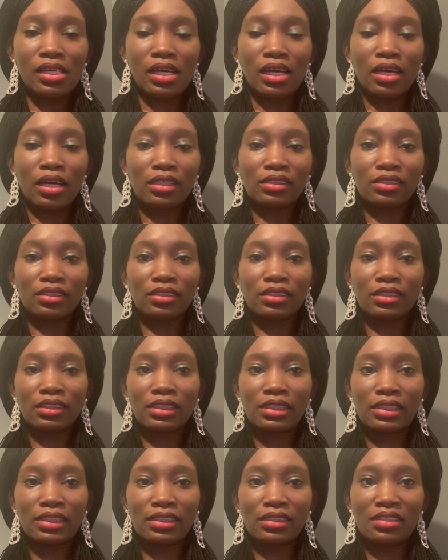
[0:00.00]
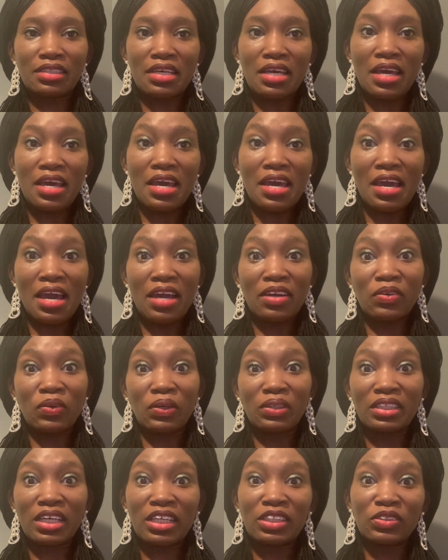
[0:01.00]
And she's thinking, yeah, I
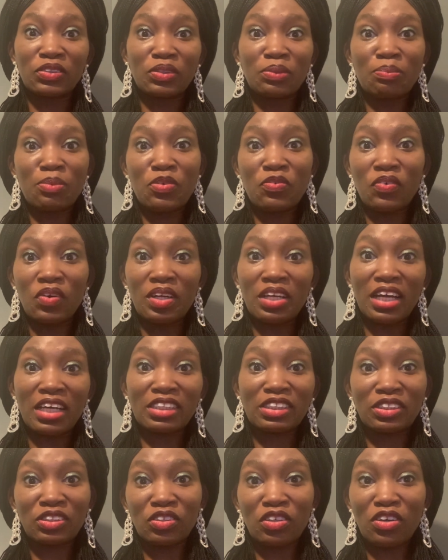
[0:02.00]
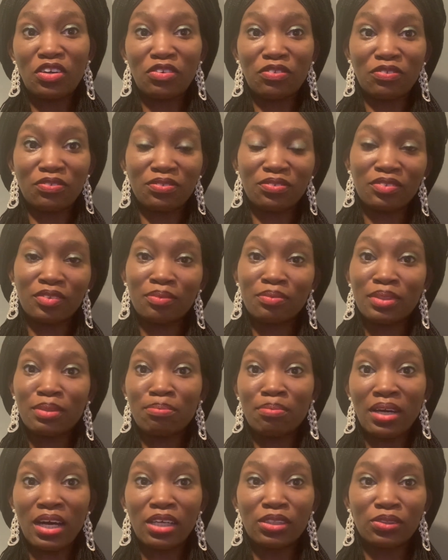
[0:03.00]
got her to remove all her stuff from the
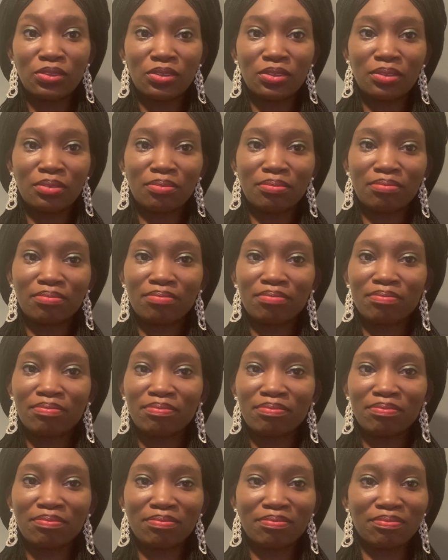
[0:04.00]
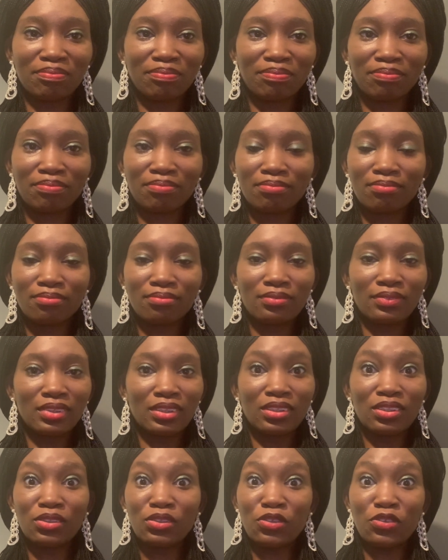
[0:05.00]
bathroom.
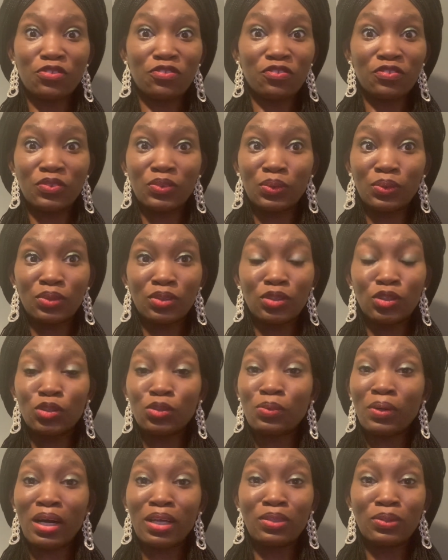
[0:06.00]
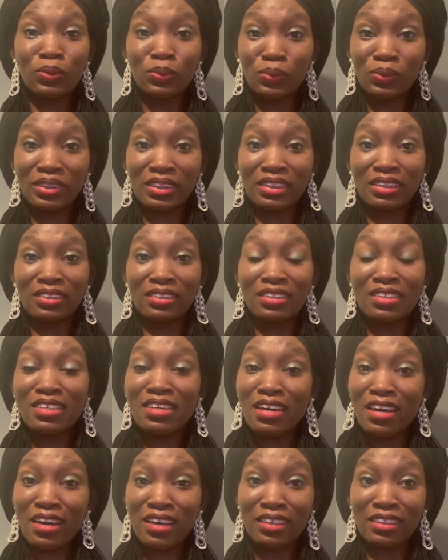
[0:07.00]
No fool, you are losing.
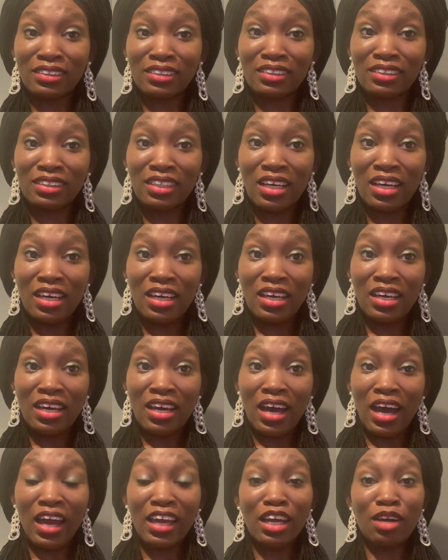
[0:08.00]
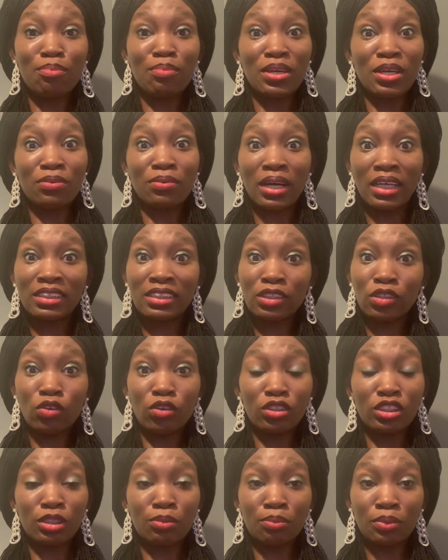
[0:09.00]
Yes, I am here writing
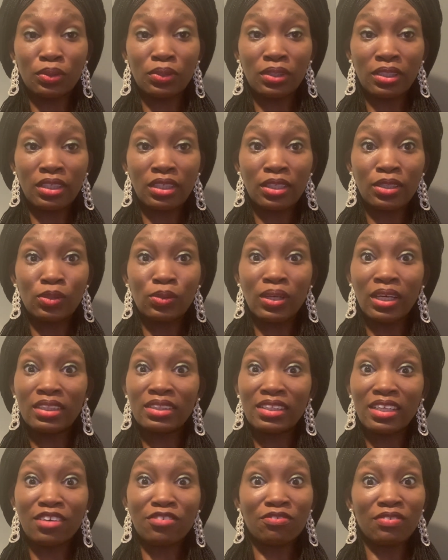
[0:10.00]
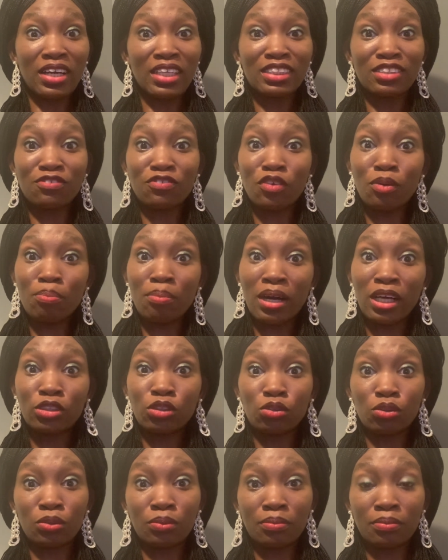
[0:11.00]
God's book. You are there fighting for
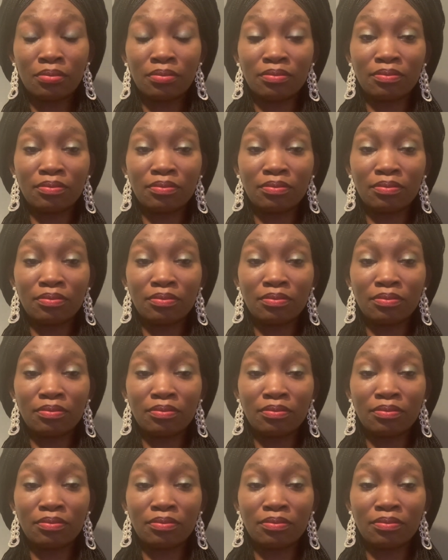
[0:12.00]
bathroom.